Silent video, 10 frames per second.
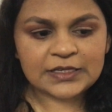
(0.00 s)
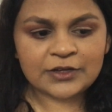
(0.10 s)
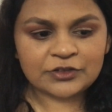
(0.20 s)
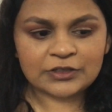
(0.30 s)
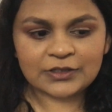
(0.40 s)

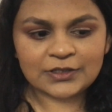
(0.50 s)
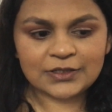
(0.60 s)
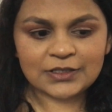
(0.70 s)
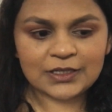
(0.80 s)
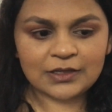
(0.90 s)

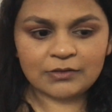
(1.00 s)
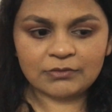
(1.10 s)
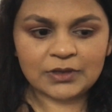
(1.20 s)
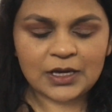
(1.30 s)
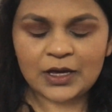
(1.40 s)
session,
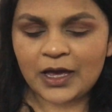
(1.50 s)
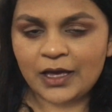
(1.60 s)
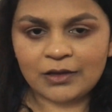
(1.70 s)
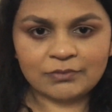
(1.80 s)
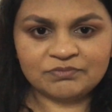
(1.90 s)

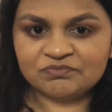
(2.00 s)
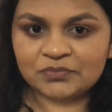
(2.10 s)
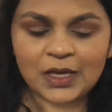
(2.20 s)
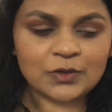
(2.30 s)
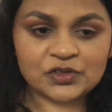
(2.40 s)

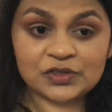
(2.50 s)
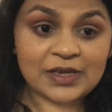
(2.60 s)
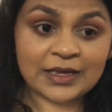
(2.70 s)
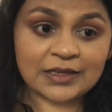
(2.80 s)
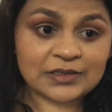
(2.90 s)
I was
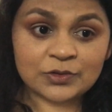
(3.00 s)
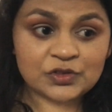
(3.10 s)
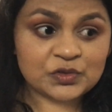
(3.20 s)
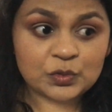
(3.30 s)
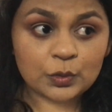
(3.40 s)

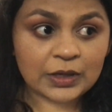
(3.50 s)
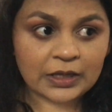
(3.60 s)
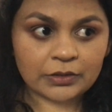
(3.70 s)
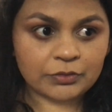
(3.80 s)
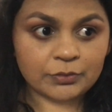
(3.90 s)
just
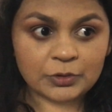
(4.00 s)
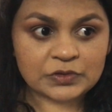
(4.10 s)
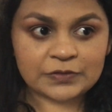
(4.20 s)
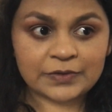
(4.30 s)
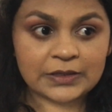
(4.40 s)
talking through
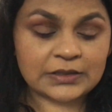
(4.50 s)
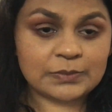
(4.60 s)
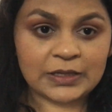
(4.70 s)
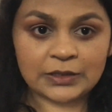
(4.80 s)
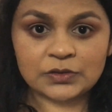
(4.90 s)
most of it,
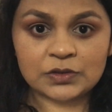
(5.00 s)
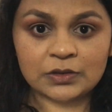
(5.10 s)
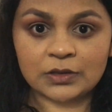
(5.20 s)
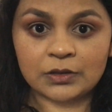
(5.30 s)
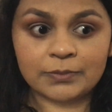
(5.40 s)
explaining to
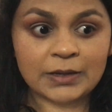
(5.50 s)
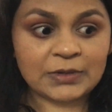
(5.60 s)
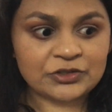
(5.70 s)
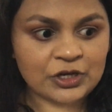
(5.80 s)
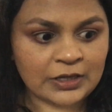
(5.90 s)
her about my
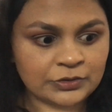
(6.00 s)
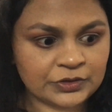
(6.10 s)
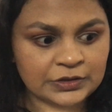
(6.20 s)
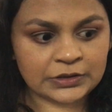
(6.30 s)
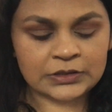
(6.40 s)

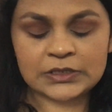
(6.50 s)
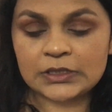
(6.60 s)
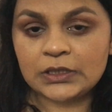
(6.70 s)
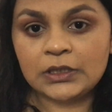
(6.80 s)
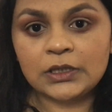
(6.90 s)
childhood,
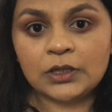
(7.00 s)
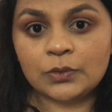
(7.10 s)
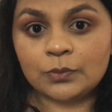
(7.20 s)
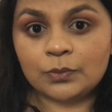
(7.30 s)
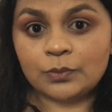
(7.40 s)

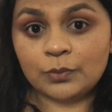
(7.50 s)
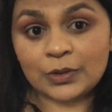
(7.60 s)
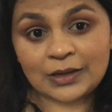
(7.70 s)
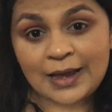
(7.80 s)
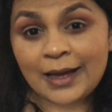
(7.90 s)
what
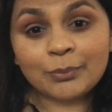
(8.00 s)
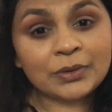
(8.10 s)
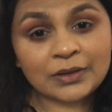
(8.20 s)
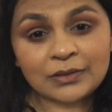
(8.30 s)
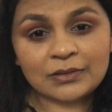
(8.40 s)
had
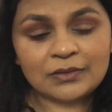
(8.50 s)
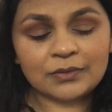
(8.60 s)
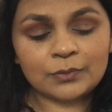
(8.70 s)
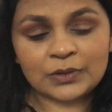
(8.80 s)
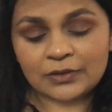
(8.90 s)
happened
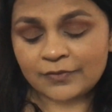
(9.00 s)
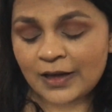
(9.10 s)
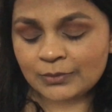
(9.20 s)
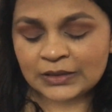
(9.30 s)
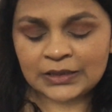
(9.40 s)
with the
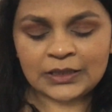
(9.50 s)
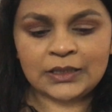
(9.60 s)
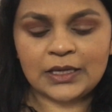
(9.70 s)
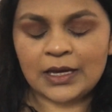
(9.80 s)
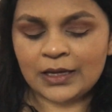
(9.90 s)

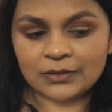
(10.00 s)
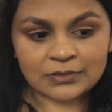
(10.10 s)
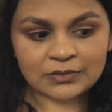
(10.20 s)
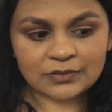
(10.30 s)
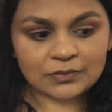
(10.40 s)
family,
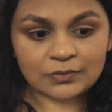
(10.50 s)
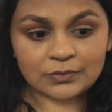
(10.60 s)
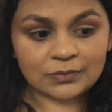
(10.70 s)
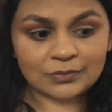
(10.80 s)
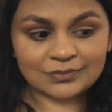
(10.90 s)
and
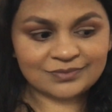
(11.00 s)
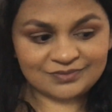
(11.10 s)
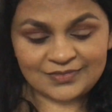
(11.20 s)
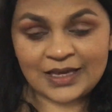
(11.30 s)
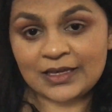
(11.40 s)

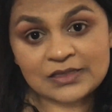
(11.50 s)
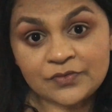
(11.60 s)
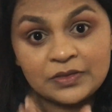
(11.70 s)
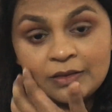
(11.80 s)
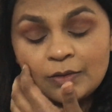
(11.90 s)
I guess
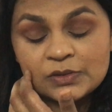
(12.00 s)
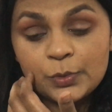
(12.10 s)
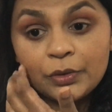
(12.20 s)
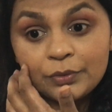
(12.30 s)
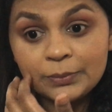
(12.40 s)
everything that was
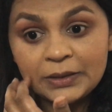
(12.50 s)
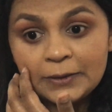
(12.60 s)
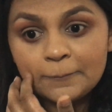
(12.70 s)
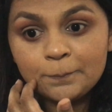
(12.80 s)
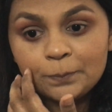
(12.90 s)
bothering
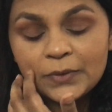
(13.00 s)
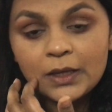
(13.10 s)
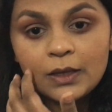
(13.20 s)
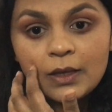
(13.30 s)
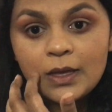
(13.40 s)
me.
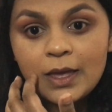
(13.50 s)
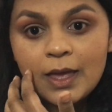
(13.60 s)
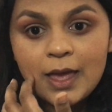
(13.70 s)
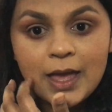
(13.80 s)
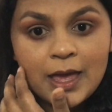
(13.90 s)

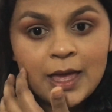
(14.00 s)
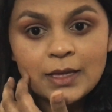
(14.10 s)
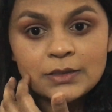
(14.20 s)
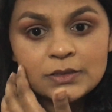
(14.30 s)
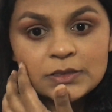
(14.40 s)

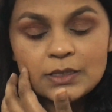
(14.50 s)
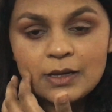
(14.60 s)
And